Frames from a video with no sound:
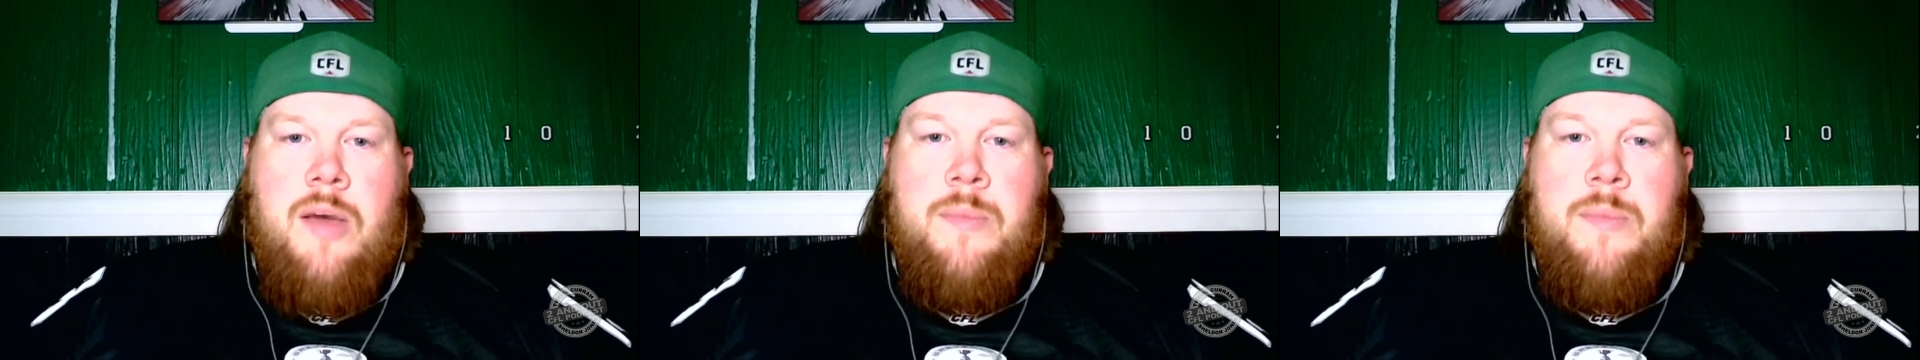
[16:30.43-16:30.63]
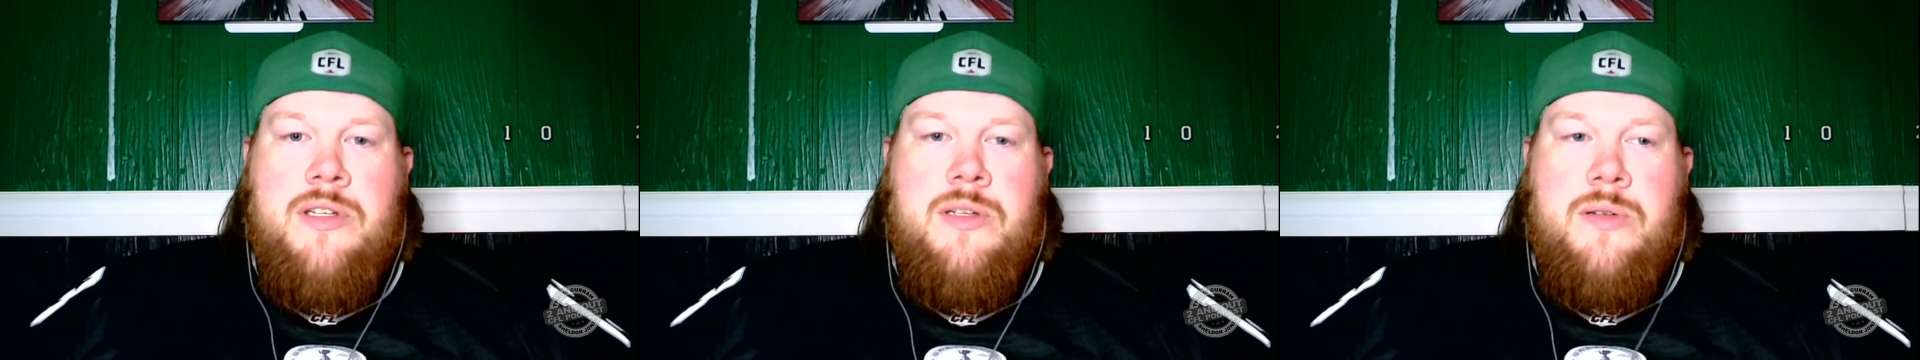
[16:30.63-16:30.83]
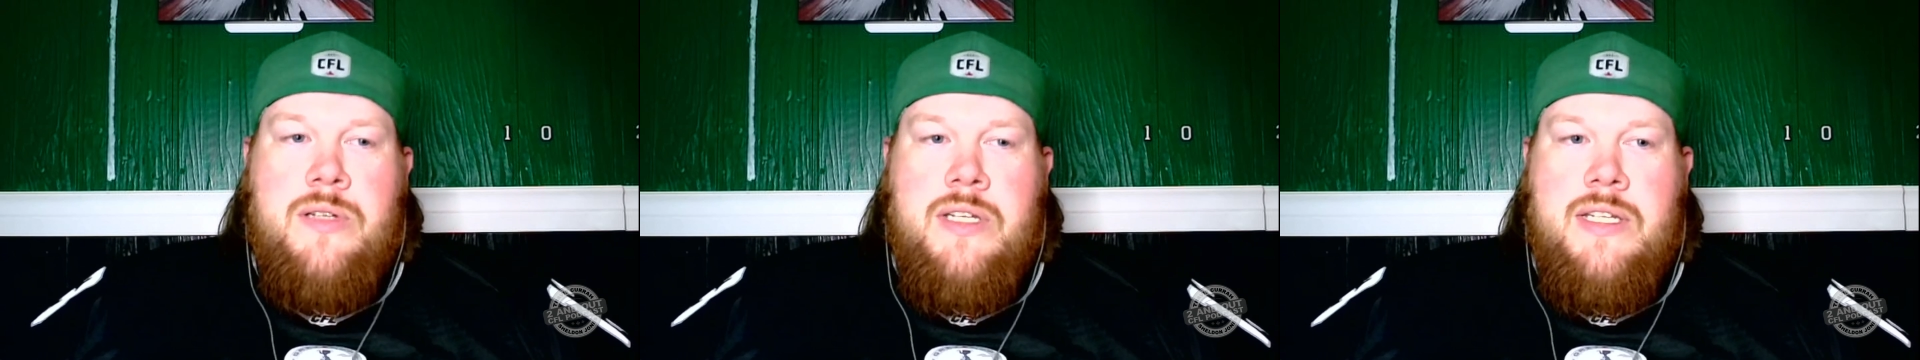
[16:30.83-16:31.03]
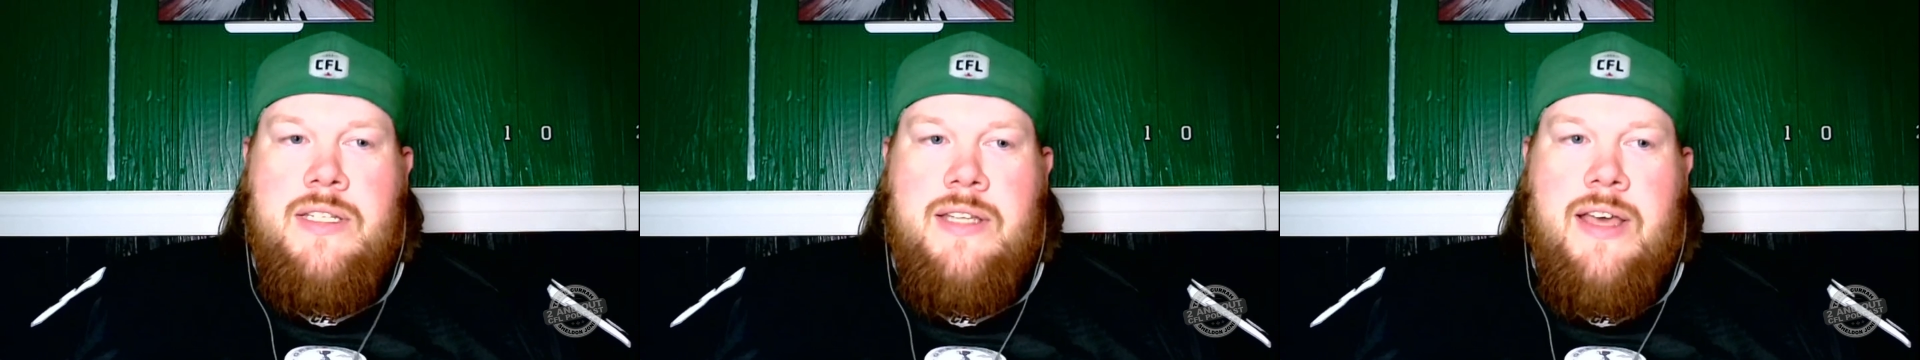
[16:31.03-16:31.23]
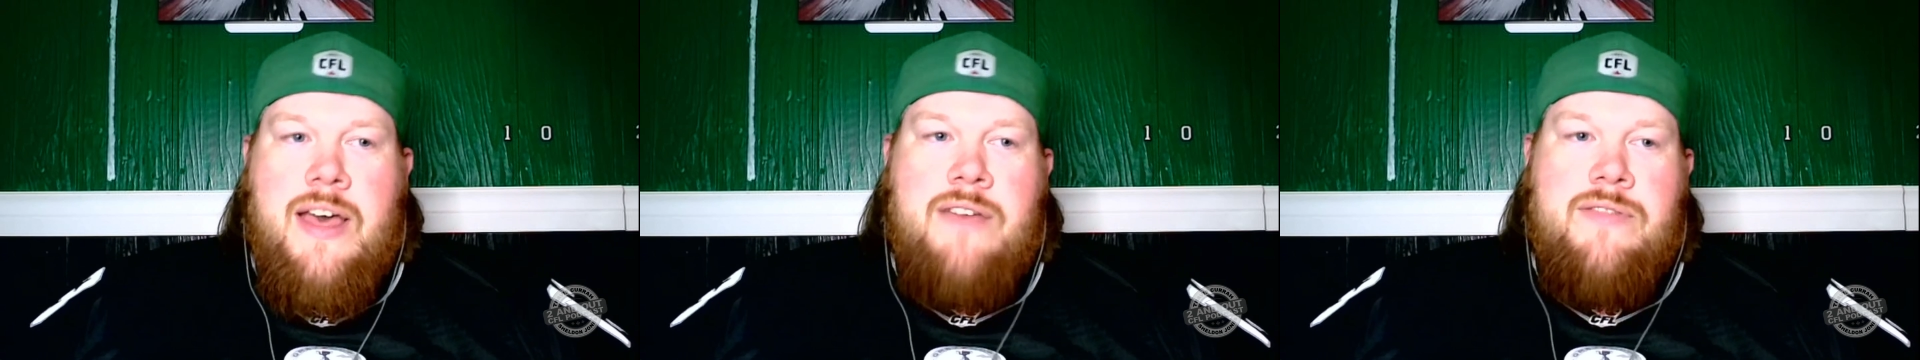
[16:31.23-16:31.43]

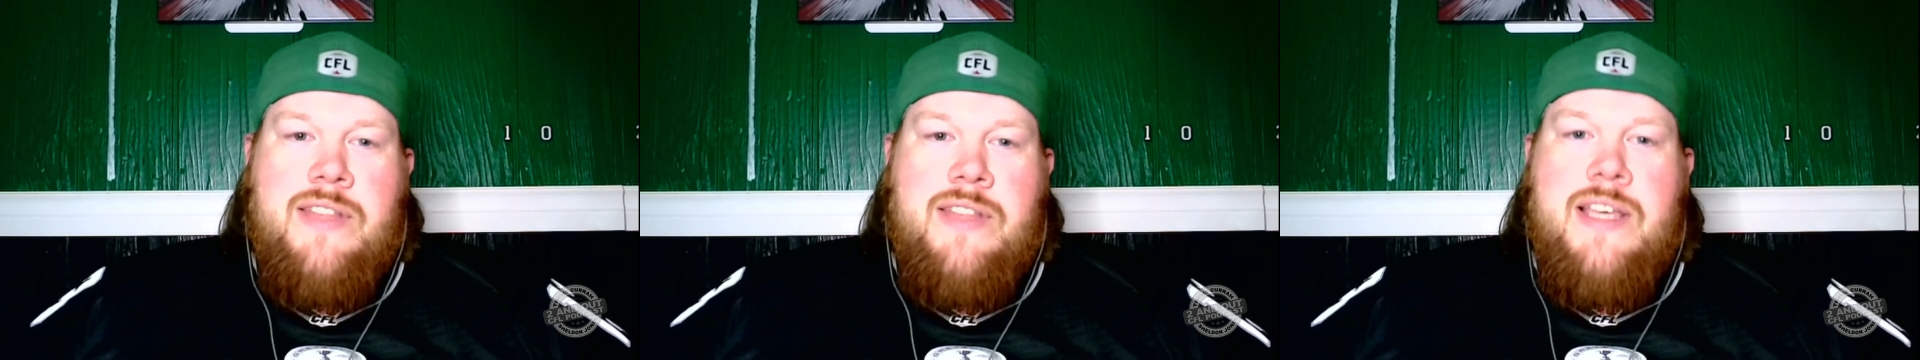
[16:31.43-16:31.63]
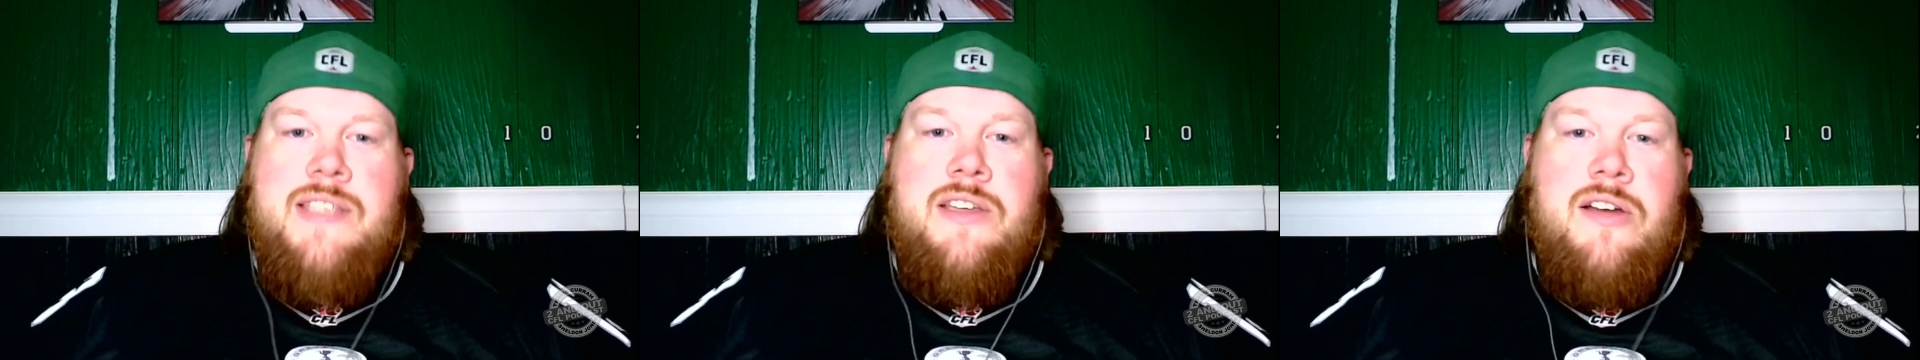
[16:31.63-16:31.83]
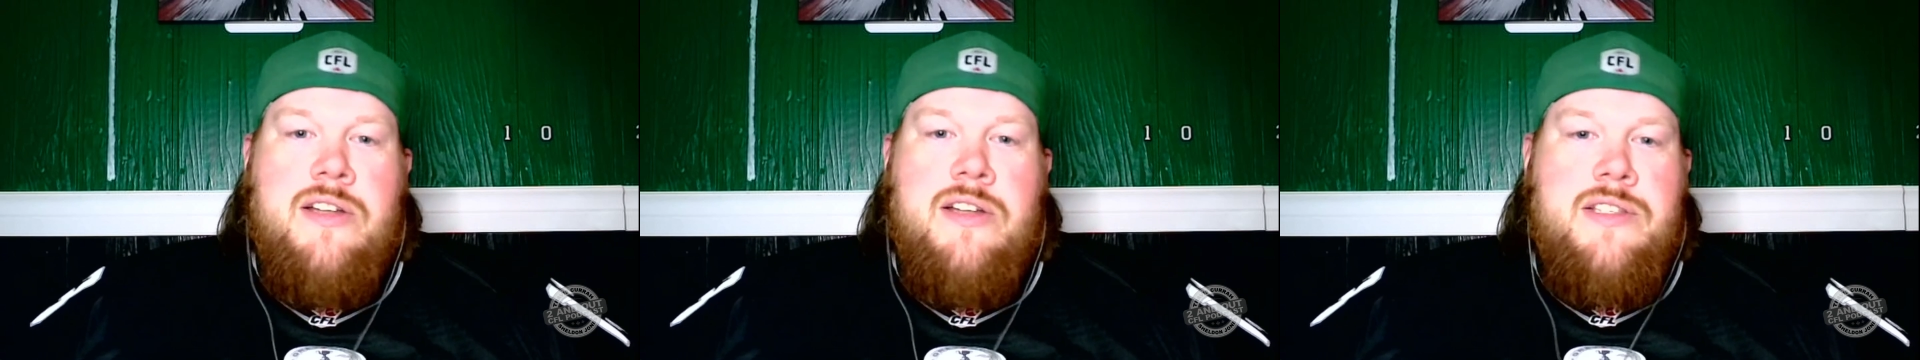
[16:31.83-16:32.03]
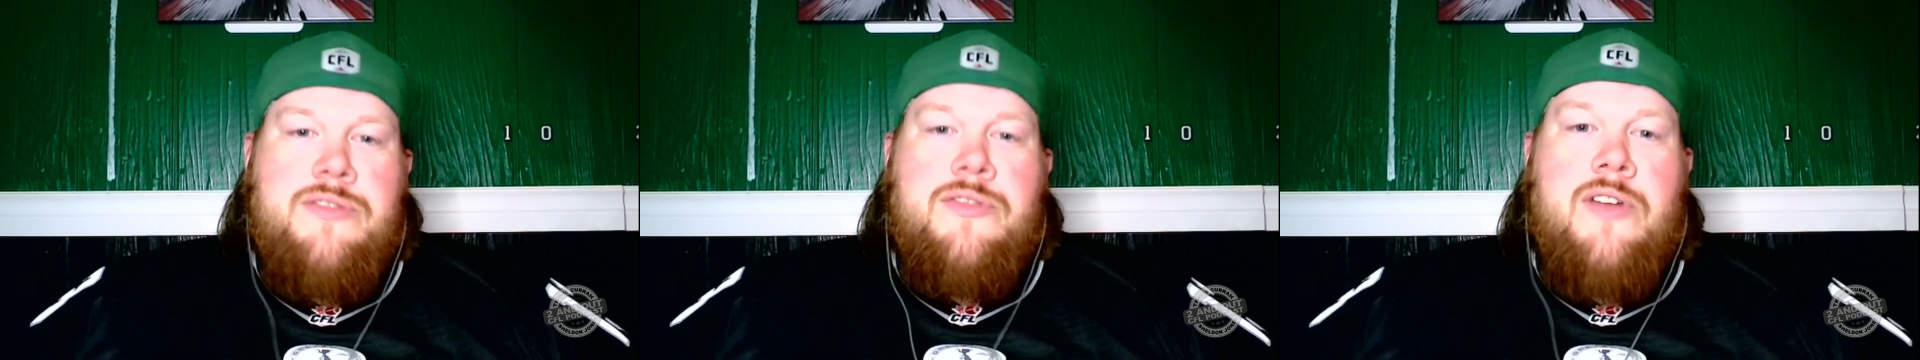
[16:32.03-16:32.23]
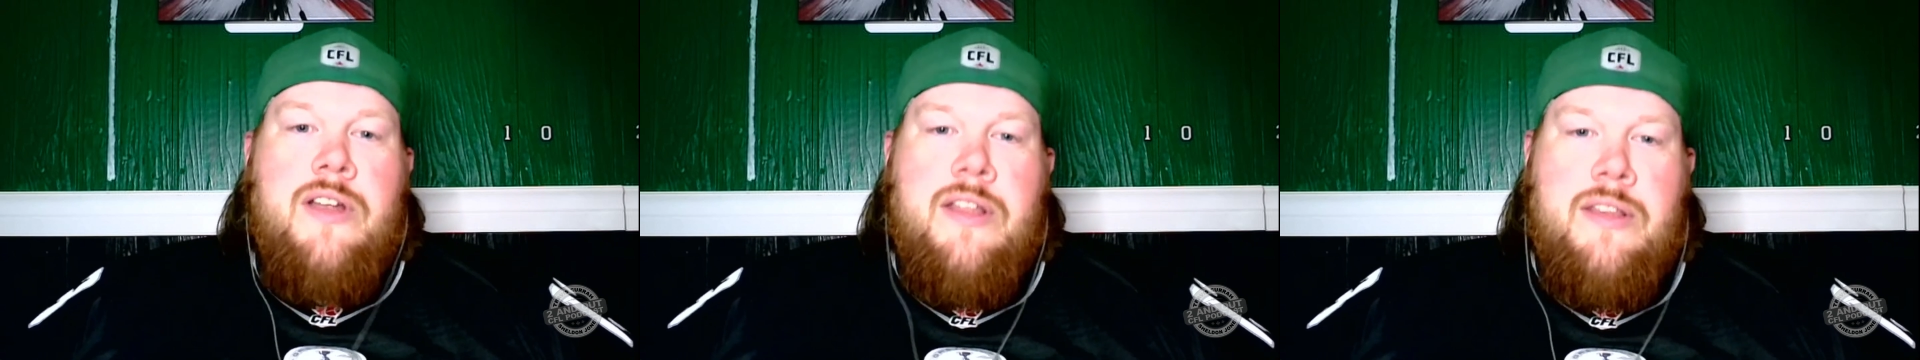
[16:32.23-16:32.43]
opportunity to have less yards
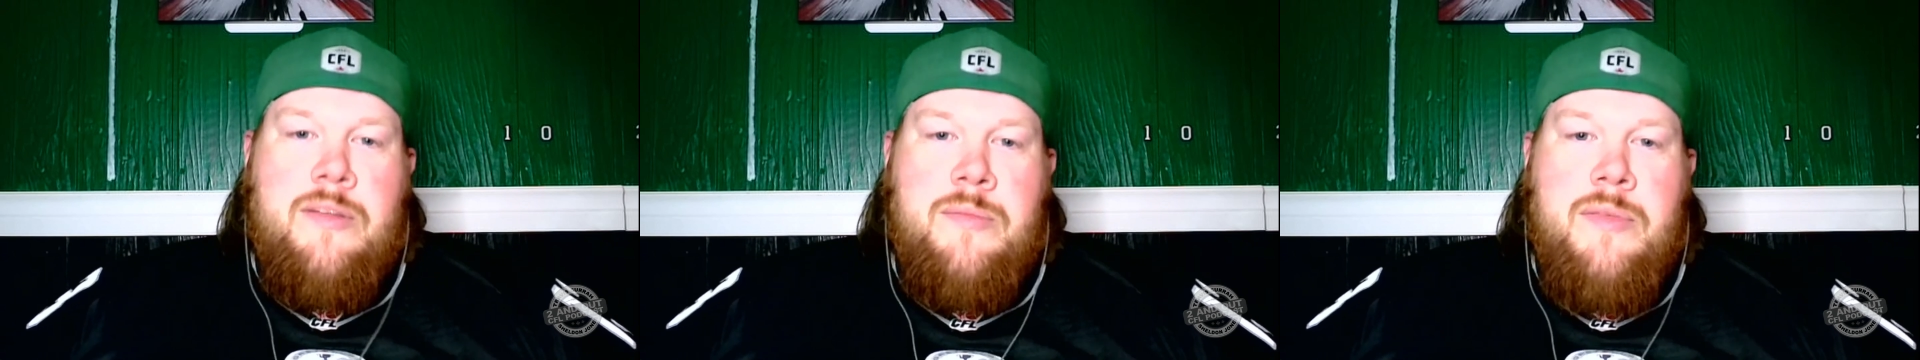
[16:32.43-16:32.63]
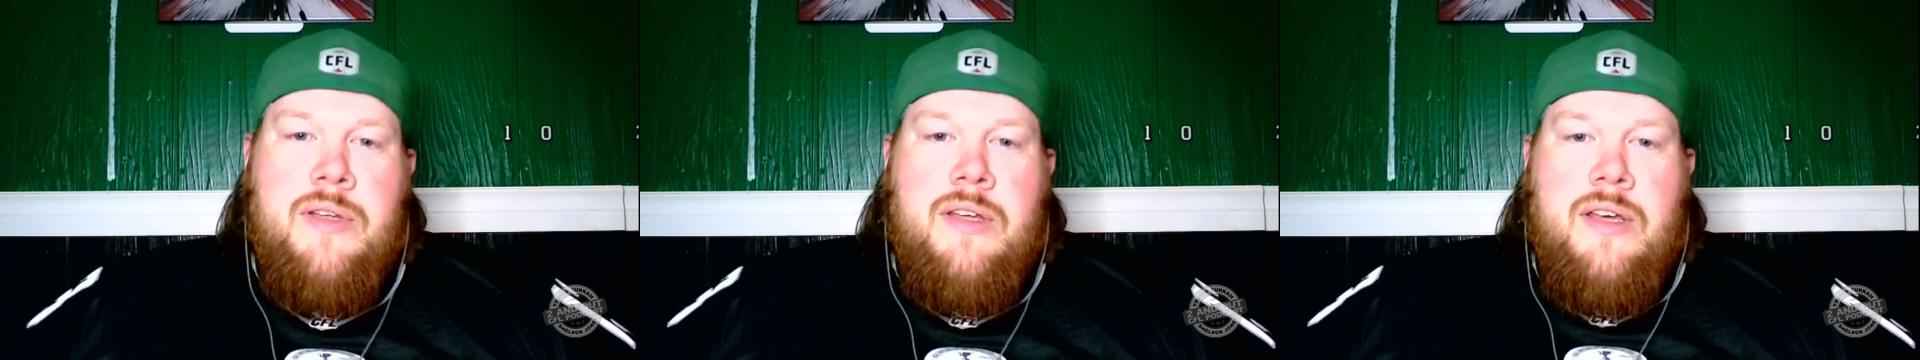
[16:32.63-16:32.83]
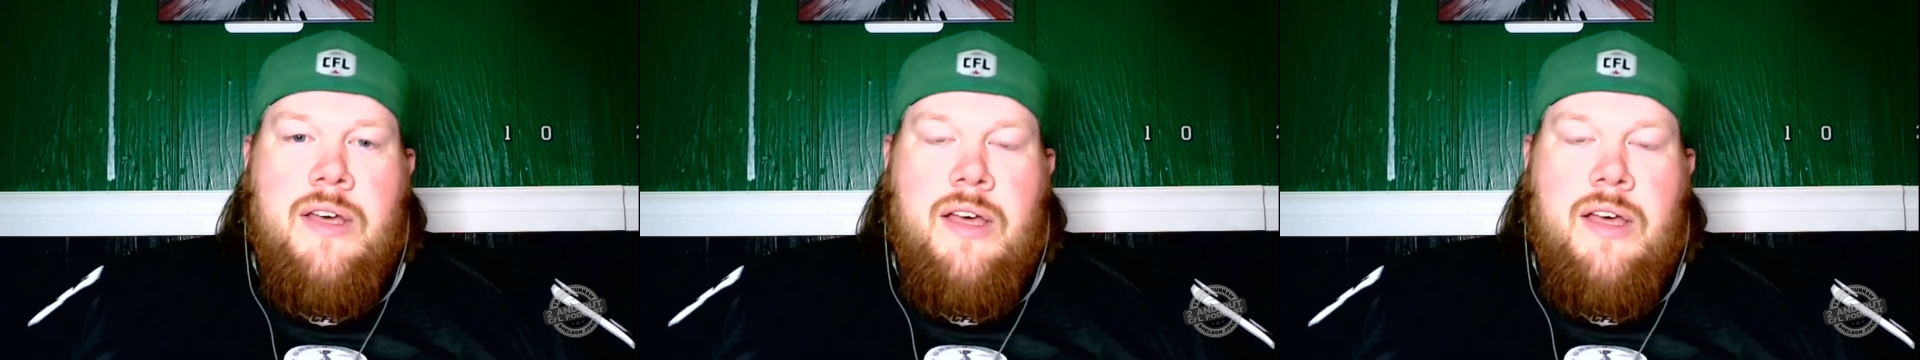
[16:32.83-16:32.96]
in front of them